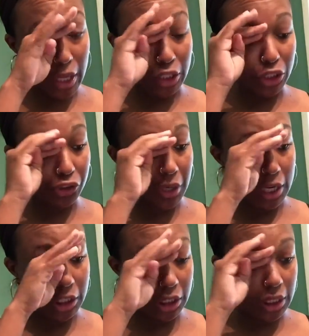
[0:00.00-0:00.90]

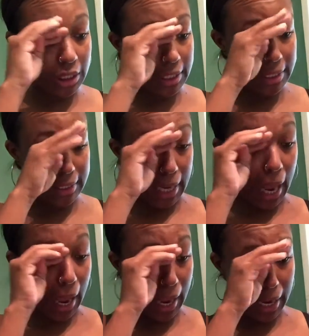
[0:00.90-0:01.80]
instructions
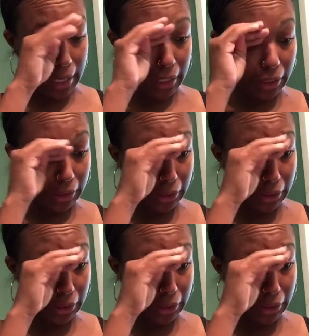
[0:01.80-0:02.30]
say